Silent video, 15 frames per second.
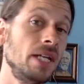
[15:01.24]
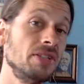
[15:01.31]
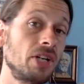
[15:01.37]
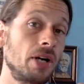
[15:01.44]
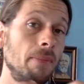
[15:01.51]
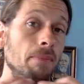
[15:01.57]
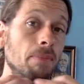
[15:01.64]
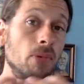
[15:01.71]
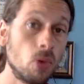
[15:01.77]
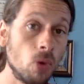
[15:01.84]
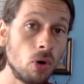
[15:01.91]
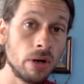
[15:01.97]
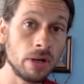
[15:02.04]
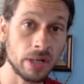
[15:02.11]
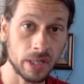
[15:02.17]
are
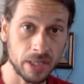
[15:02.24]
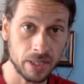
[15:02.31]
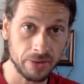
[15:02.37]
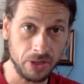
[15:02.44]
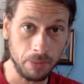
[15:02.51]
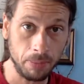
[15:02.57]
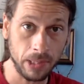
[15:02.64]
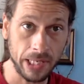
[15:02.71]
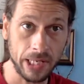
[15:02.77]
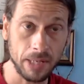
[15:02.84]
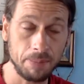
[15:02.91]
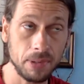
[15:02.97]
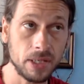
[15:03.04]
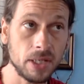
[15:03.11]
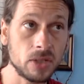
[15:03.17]
born on another planet,
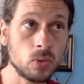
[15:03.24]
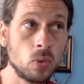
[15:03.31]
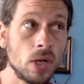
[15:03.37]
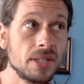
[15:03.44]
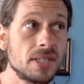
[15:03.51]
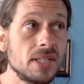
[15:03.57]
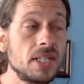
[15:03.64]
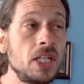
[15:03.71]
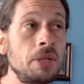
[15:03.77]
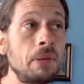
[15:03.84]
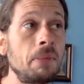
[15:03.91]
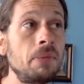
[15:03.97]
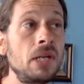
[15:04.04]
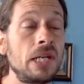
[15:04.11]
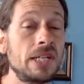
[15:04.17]
because once a
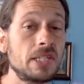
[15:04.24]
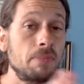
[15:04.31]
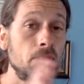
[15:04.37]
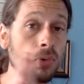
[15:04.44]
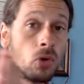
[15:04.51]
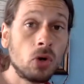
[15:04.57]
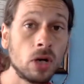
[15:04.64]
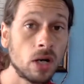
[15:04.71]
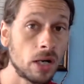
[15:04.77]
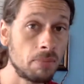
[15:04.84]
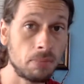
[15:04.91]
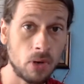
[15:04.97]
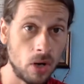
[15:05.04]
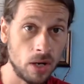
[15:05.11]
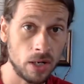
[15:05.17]
human being is born on
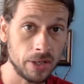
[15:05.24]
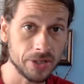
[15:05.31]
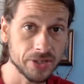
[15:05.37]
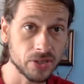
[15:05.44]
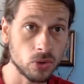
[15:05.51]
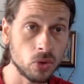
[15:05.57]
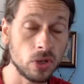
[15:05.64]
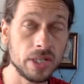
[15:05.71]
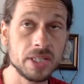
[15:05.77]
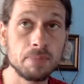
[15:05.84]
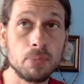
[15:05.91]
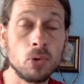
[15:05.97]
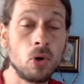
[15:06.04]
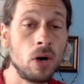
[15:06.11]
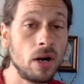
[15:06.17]
Mars or is
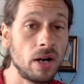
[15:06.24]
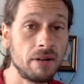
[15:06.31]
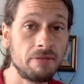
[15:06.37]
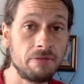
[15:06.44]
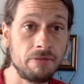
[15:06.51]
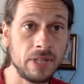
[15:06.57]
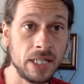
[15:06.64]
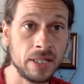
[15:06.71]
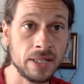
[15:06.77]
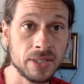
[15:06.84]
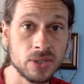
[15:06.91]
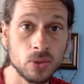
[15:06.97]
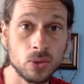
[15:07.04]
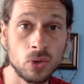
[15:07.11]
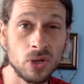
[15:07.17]
born on
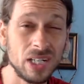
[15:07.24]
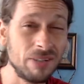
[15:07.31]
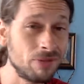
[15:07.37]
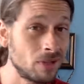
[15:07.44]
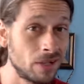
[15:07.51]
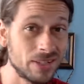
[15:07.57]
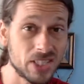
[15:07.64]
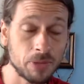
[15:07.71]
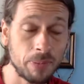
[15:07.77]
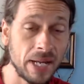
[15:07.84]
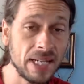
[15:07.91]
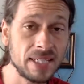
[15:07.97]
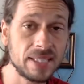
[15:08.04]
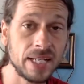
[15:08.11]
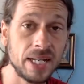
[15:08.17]
Venus or even on a
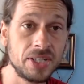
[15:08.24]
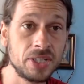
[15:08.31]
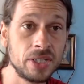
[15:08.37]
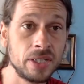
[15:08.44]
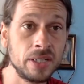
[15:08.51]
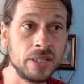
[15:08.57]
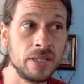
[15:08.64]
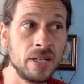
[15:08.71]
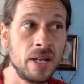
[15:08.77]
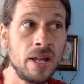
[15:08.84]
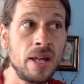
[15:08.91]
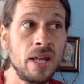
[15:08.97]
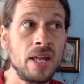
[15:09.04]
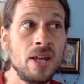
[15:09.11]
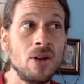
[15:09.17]
space station,
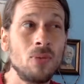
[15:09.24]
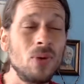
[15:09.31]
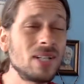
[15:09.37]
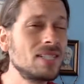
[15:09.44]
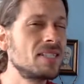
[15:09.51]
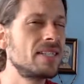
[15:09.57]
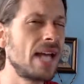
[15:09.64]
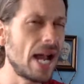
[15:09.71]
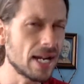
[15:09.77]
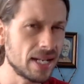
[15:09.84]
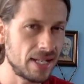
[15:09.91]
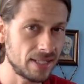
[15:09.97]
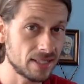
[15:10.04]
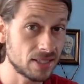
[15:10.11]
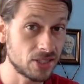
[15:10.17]
what's that
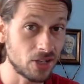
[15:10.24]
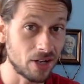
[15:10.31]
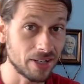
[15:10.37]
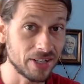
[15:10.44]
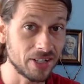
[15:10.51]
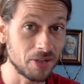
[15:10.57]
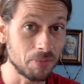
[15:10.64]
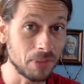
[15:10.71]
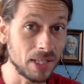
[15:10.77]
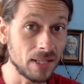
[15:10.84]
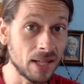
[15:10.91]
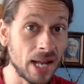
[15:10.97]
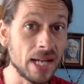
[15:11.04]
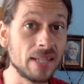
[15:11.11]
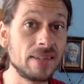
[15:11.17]
kid's chart going to be
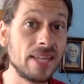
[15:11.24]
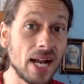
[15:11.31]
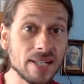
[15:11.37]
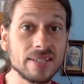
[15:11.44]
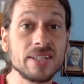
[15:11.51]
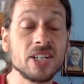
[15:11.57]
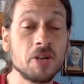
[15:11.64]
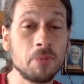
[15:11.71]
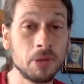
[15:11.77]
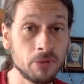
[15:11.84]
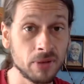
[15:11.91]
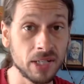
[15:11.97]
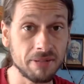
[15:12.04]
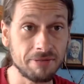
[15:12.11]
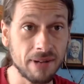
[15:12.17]
like? That's going to be
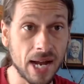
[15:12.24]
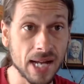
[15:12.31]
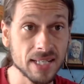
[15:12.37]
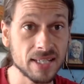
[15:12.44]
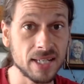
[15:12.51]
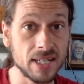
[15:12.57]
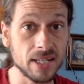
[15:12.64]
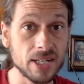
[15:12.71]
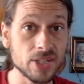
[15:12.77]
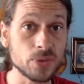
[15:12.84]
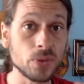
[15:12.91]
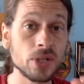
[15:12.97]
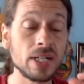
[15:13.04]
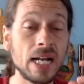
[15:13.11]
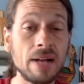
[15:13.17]
really fascinating, because
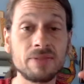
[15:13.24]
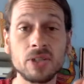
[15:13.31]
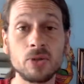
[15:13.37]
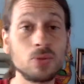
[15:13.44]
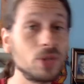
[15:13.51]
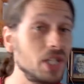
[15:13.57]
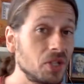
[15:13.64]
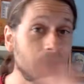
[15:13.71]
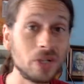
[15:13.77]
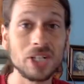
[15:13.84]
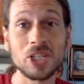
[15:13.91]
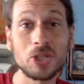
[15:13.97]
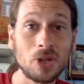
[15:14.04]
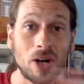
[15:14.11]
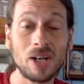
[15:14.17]
we're going to have to relearn
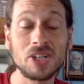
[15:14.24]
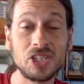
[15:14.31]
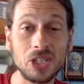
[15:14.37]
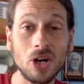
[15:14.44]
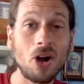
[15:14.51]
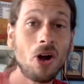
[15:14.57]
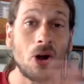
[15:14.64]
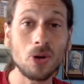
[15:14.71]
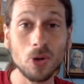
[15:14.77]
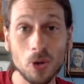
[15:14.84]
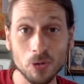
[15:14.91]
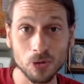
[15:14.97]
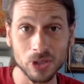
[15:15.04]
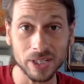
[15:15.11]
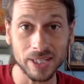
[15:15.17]
astrology all
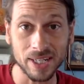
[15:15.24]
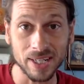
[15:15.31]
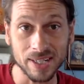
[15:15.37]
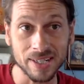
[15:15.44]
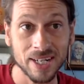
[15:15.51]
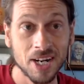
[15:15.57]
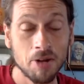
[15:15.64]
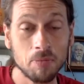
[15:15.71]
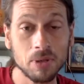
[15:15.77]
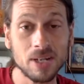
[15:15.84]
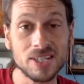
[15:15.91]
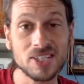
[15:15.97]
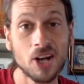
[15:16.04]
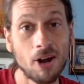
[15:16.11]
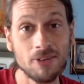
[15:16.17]
over again,
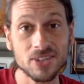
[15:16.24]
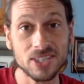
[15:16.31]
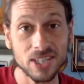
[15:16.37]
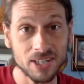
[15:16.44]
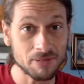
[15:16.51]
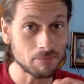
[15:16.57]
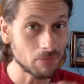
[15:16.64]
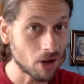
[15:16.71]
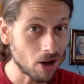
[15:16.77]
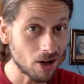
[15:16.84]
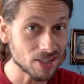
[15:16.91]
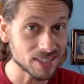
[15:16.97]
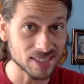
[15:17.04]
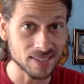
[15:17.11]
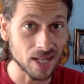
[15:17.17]
because all of a sudden
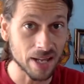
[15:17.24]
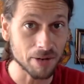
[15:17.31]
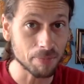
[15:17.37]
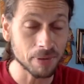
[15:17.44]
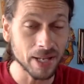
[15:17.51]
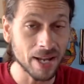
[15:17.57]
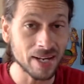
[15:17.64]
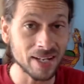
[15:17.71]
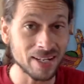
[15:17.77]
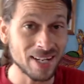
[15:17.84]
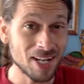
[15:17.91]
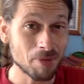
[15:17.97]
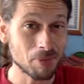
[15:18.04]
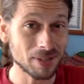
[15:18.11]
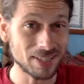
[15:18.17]
Mars is not a planet,
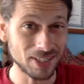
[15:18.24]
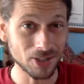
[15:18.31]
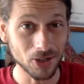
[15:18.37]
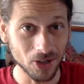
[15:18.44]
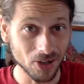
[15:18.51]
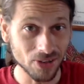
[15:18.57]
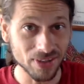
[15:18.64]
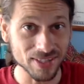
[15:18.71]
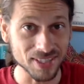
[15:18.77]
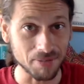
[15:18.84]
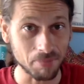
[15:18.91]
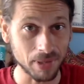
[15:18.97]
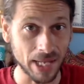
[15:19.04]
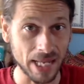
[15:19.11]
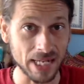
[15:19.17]
but the Earth is a
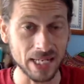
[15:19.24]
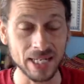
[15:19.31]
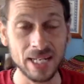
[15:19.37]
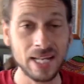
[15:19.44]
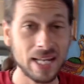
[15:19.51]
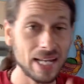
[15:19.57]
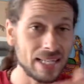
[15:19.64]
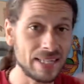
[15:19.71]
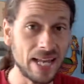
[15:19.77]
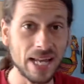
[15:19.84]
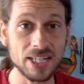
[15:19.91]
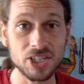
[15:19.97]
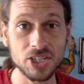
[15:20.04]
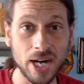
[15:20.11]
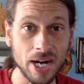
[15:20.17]
planet in that
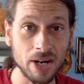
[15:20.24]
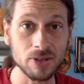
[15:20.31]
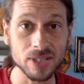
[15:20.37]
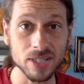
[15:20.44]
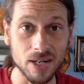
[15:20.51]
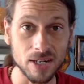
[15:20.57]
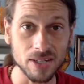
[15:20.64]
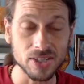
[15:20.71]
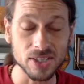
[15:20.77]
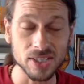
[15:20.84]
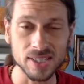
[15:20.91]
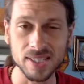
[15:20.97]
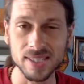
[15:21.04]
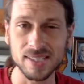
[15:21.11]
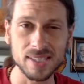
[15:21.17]
child's
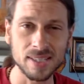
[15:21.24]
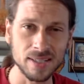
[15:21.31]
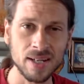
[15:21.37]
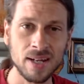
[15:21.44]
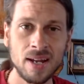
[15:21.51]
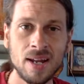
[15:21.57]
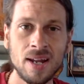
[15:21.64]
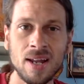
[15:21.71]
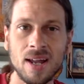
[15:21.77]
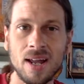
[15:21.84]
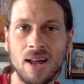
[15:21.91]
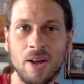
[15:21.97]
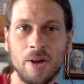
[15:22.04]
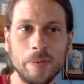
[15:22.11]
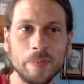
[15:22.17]
consciousness. And
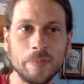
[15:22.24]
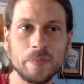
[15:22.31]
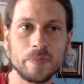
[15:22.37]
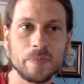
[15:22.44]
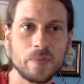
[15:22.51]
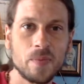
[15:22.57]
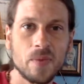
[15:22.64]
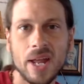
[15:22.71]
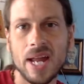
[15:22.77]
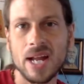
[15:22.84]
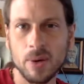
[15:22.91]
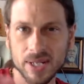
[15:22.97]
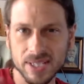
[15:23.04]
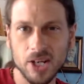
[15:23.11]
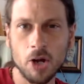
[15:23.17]

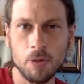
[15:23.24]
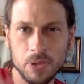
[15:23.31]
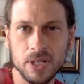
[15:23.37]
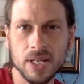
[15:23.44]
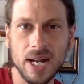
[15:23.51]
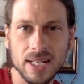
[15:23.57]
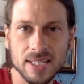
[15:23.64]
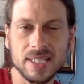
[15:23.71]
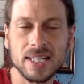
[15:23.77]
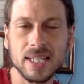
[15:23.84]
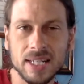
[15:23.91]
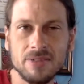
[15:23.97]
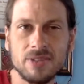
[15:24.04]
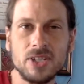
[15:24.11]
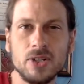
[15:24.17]
anyways, I hope you guys, that
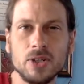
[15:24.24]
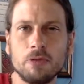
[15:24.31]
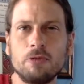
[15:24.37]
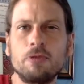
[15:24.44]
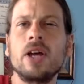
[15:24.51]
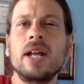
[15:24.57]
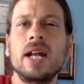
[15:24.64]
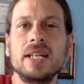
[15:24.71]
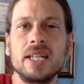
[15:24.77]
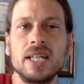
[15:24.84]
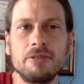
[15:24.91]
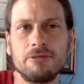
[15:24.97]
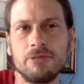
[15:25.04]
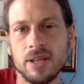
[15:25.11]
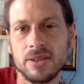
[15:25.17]
gives you a fun idea, a
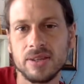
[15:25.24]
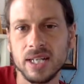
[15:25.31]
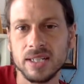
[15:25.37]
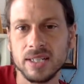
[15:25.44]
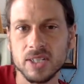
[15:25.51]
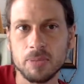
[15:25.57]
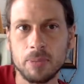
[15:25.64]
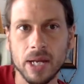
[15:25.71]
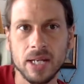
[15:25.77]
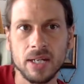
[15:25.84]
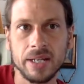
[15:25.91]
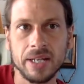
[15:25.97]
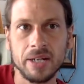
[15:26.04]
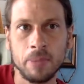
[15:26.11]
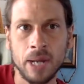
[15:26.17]
fun thing to
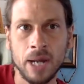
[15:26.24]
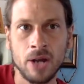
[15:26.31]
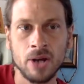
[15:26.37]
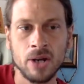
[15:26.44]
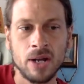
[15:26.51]
speculate about.